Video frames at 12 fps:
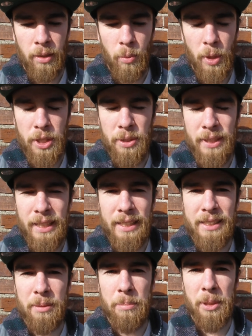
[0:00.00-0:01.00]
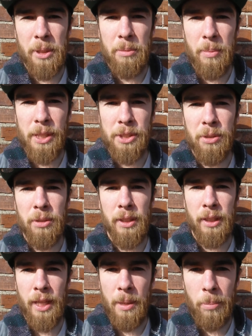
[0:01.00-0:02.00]
what you need to build muscle
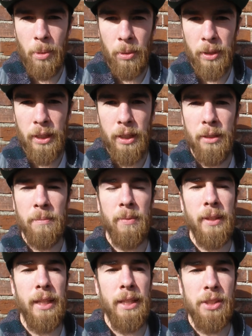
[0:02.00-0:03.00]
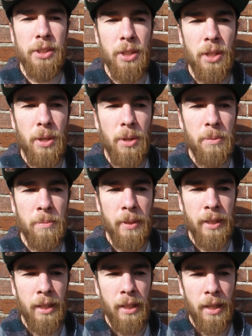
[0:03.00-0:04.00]
and get bulky. And so
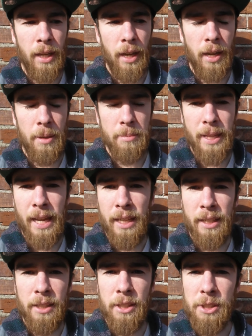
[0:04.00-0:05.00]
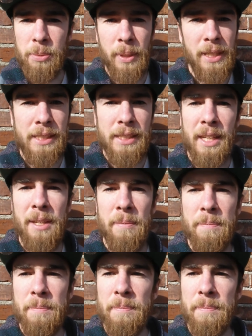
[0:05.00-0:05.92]
um, yeah, here's what he said.